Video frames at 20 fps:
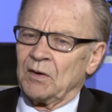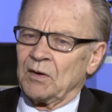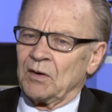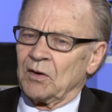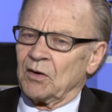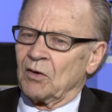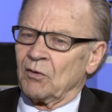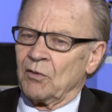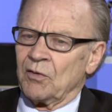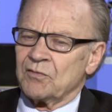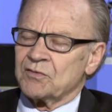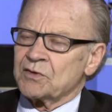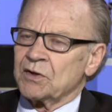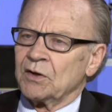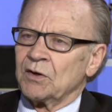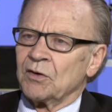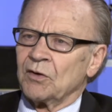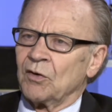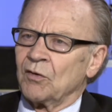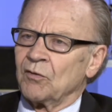you know, we've
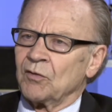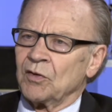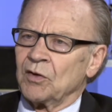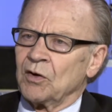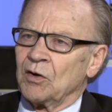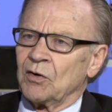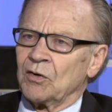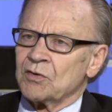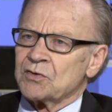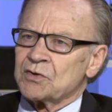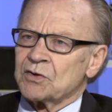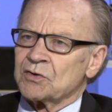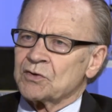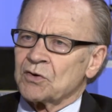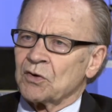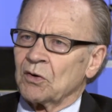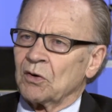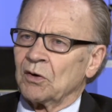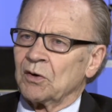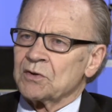seen it over the years in
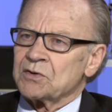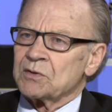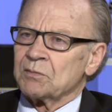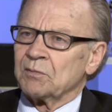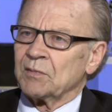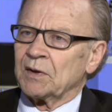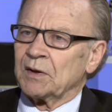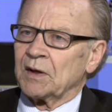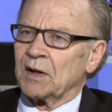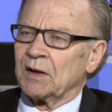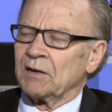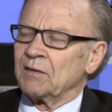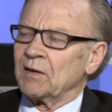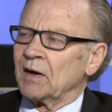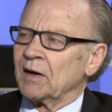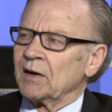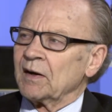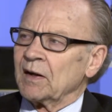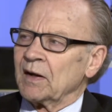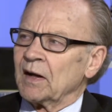journalism, and
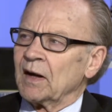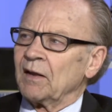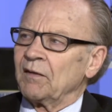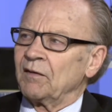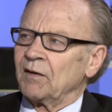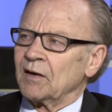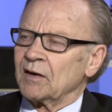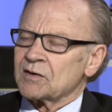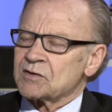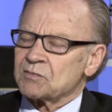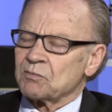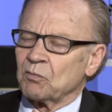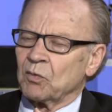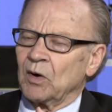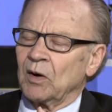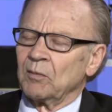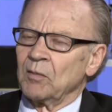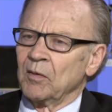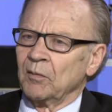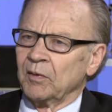I think it's
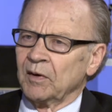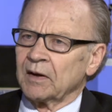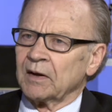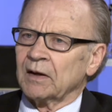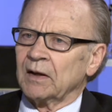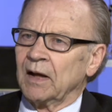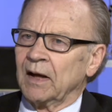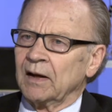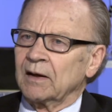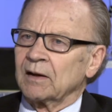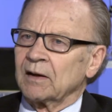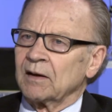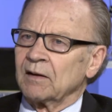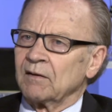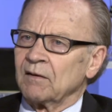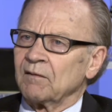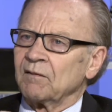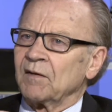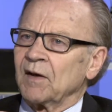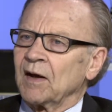probably likely
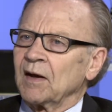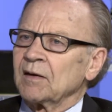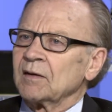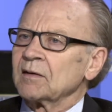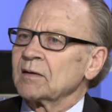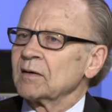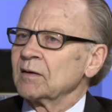that that